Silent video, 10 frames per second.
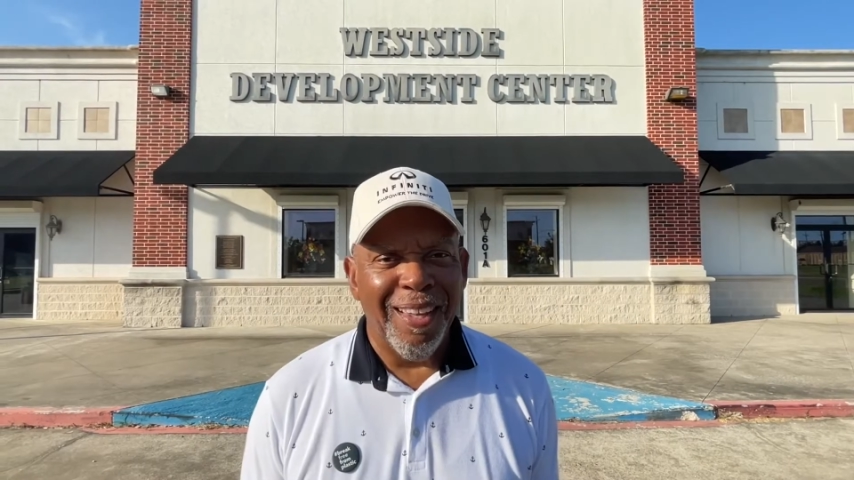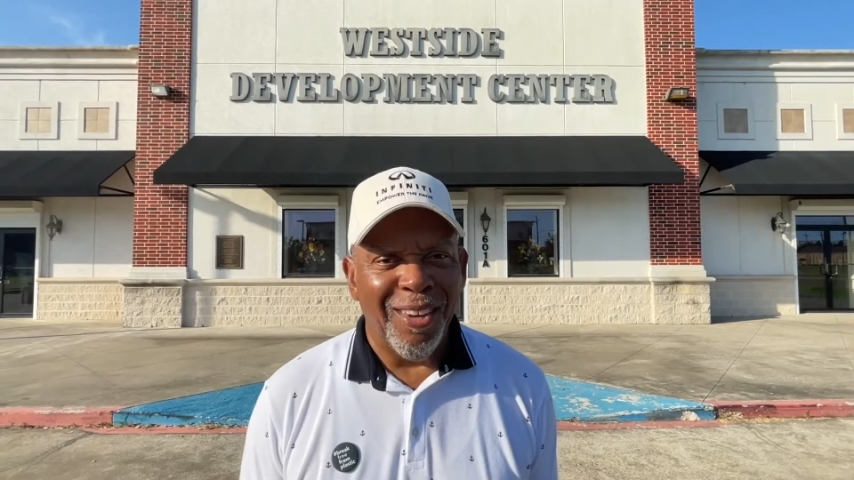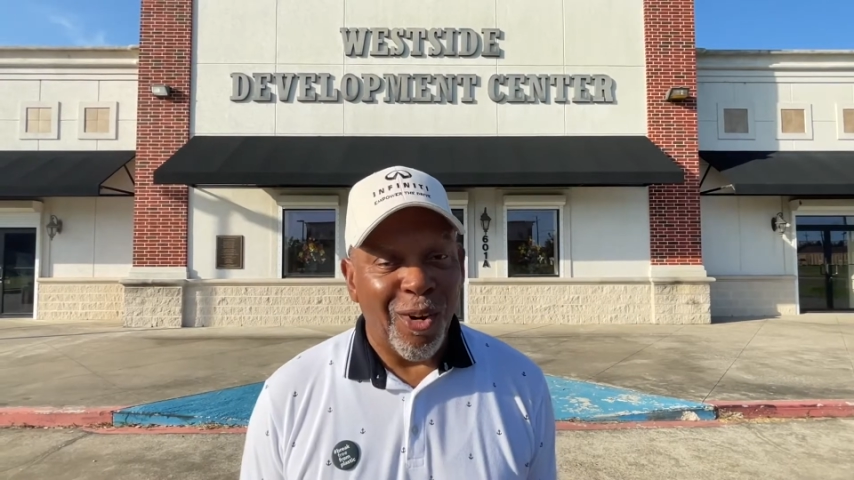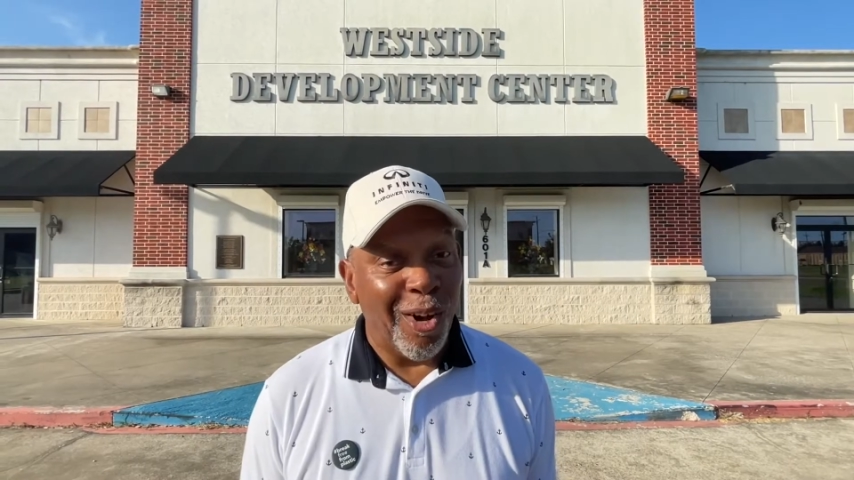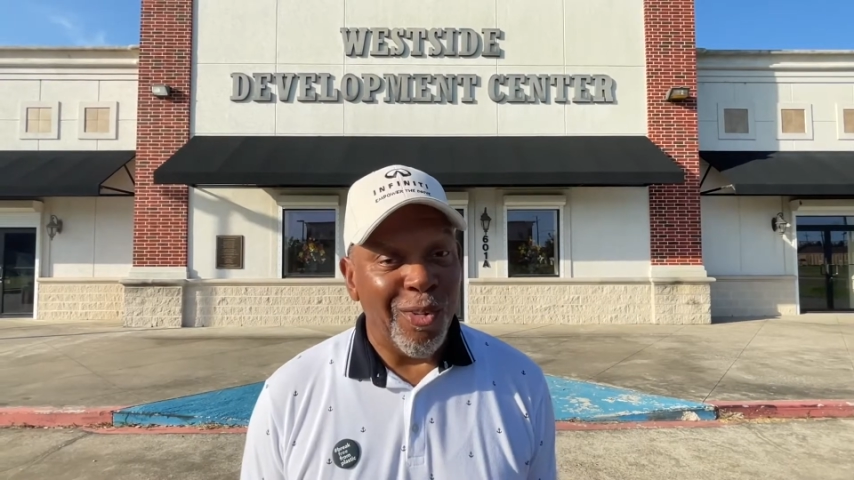
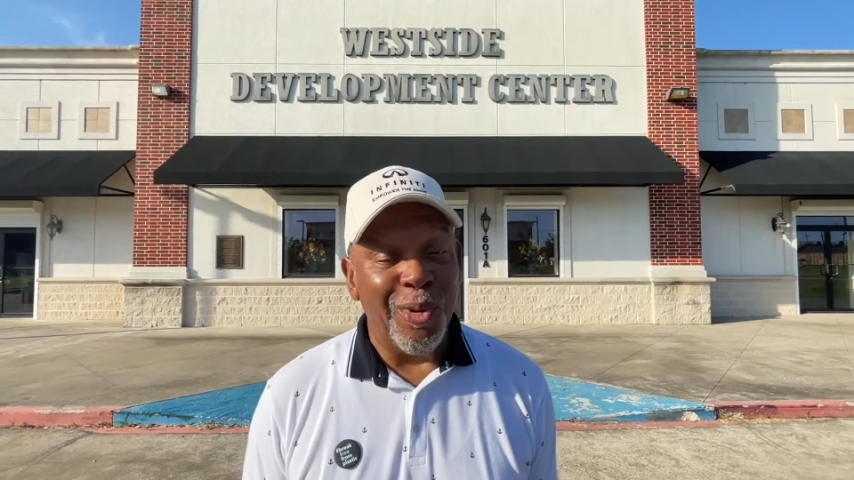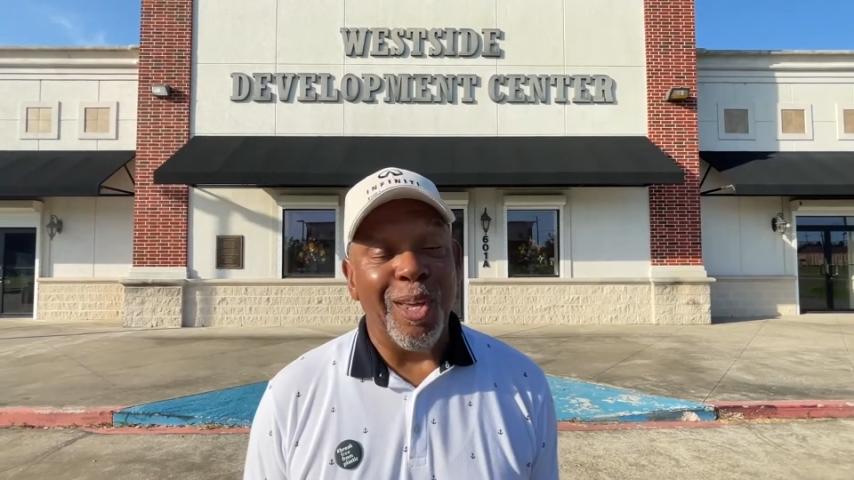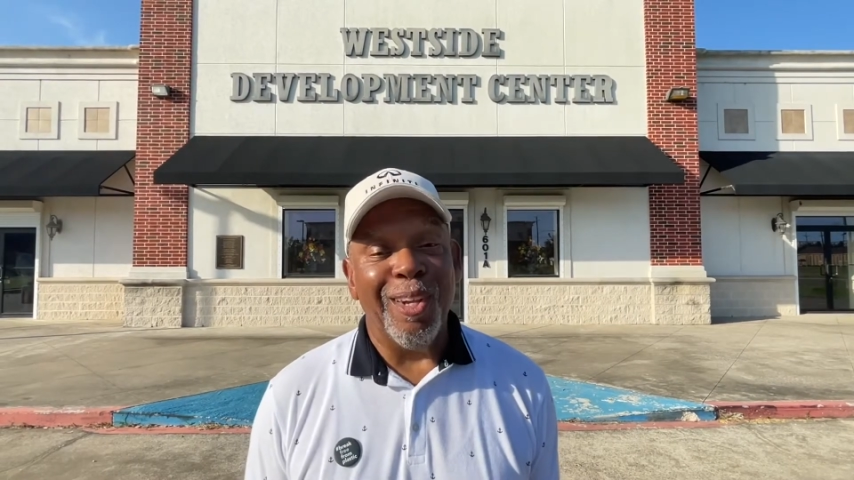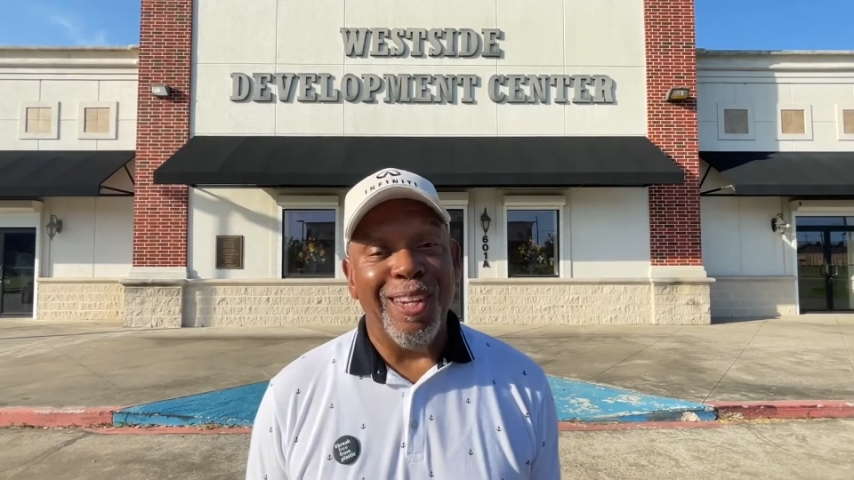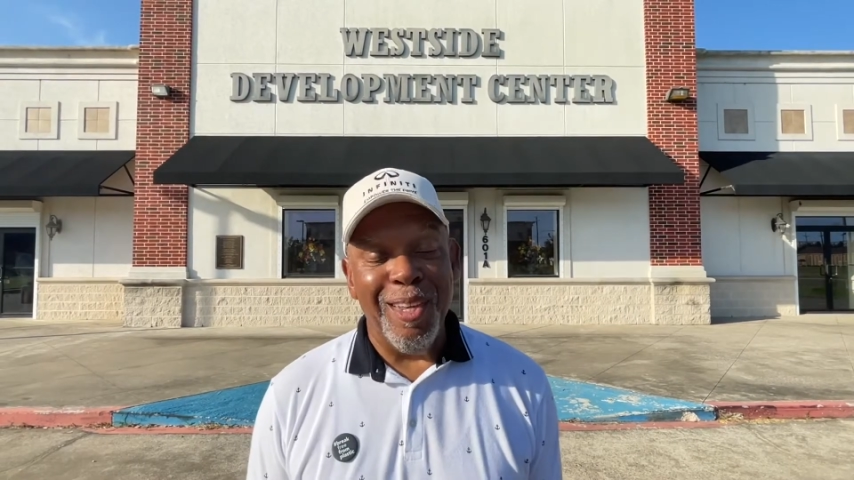or you
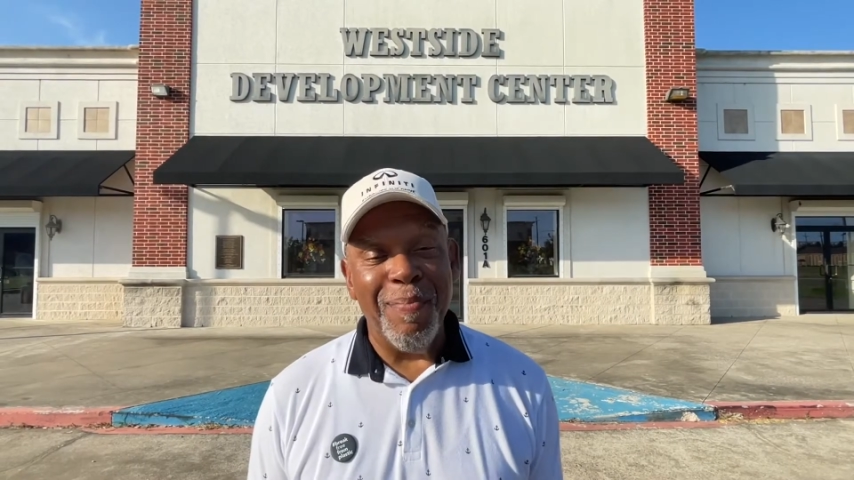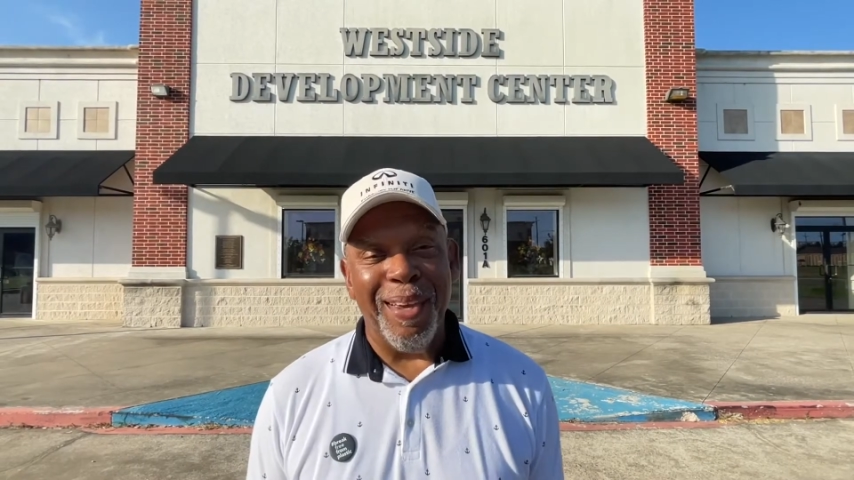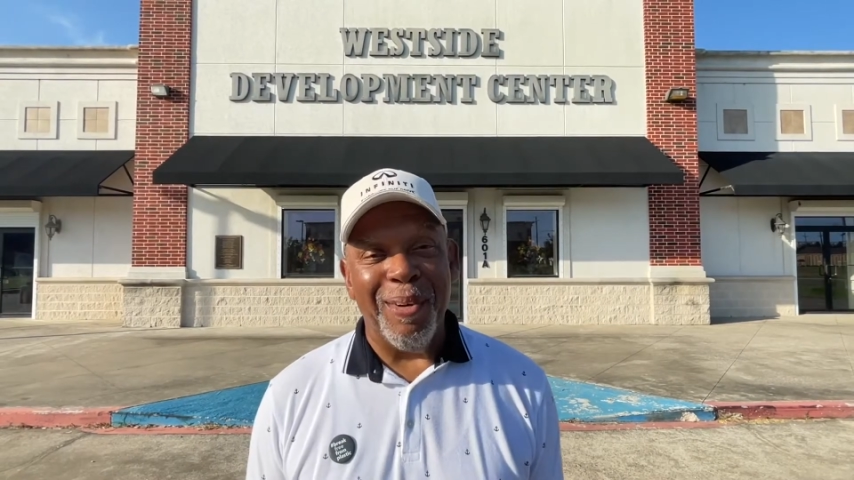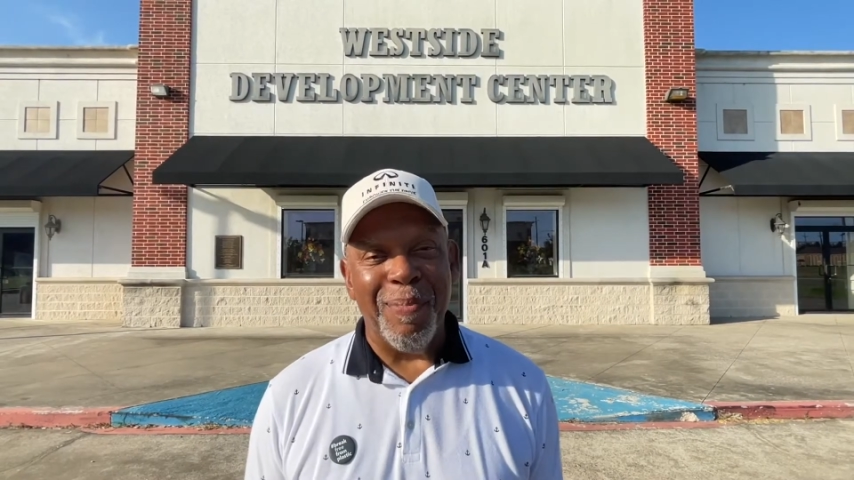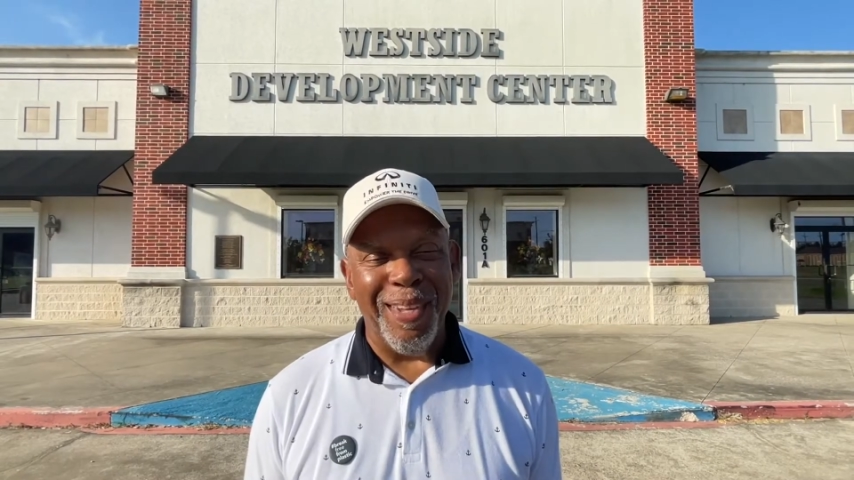can
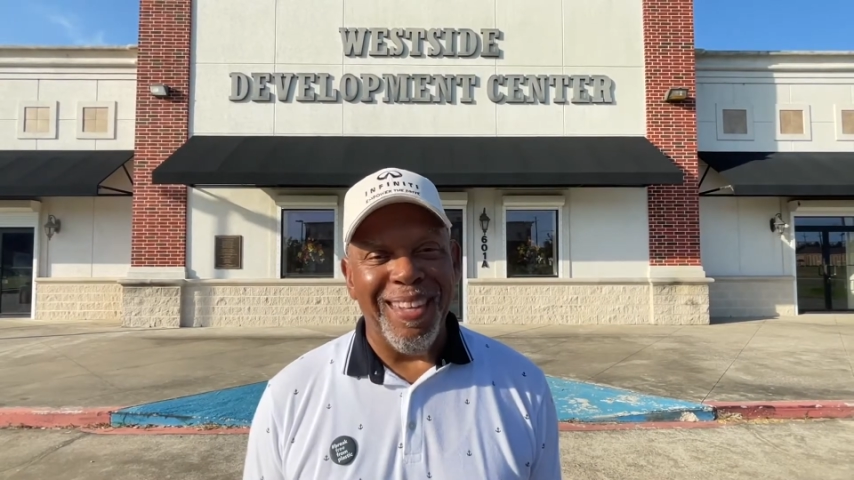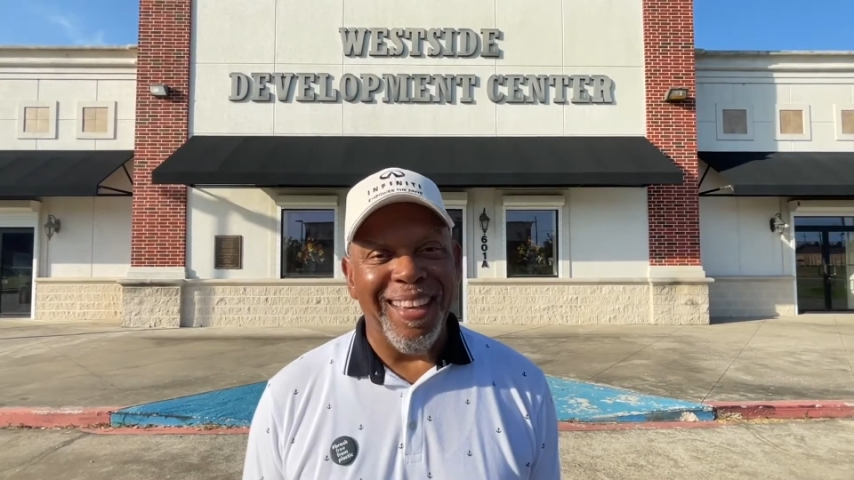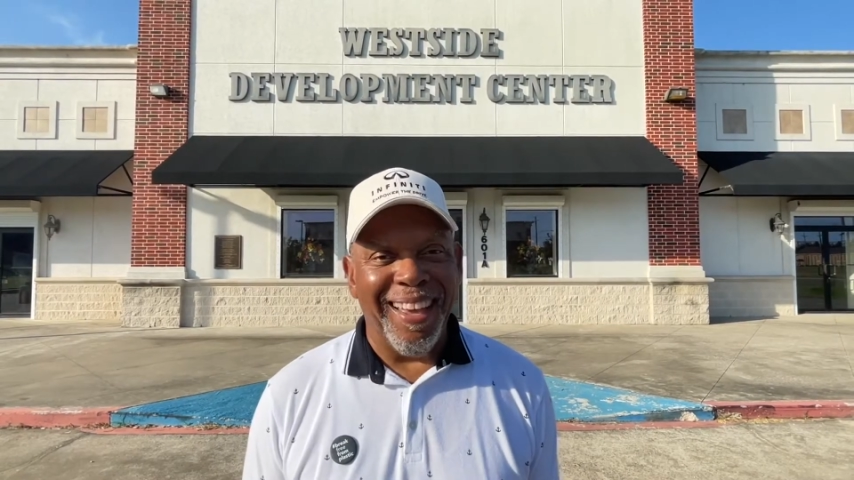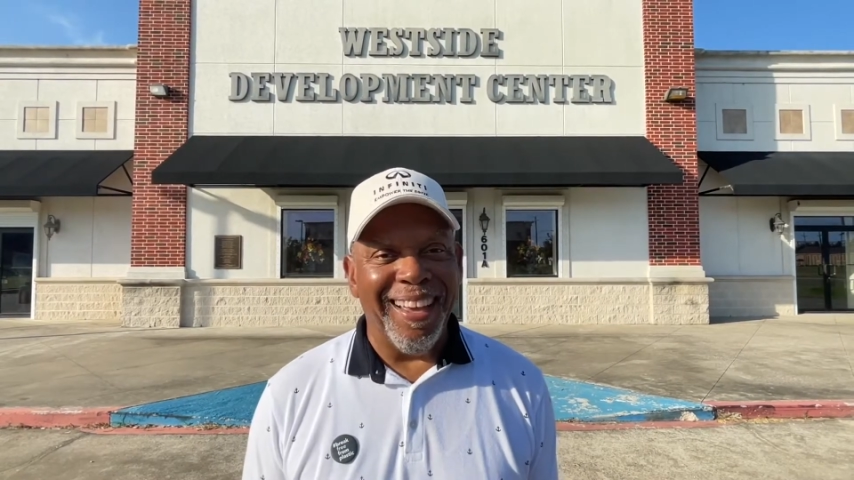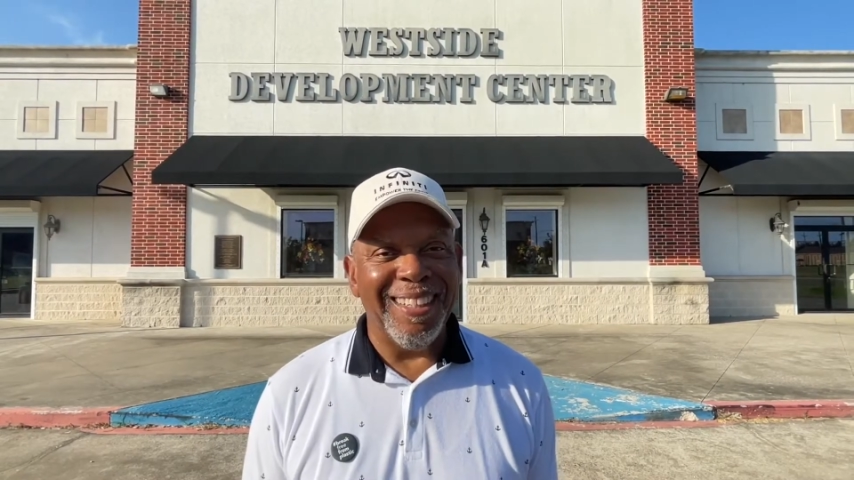email me
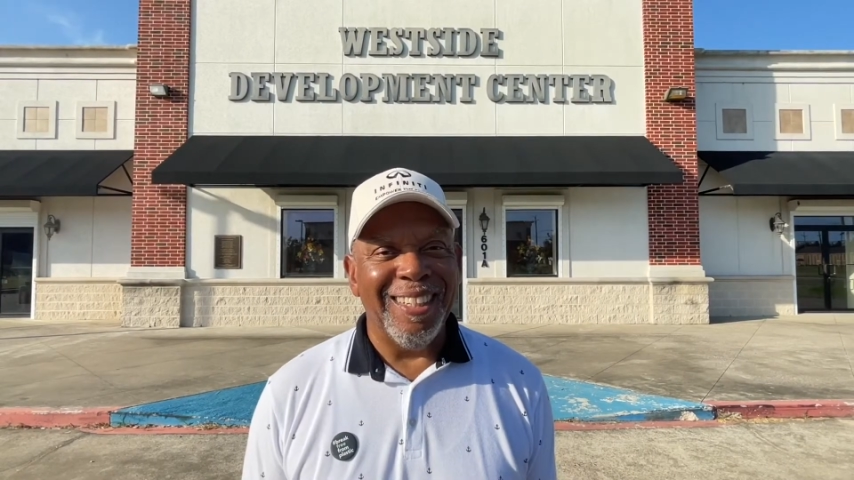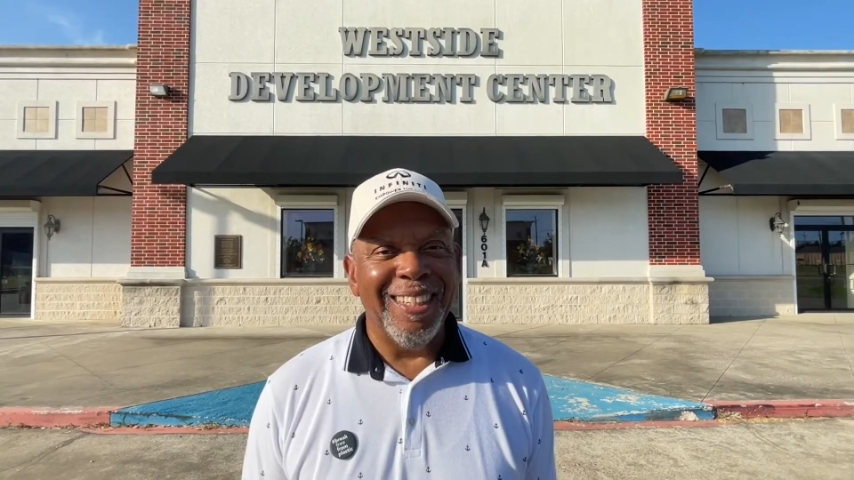at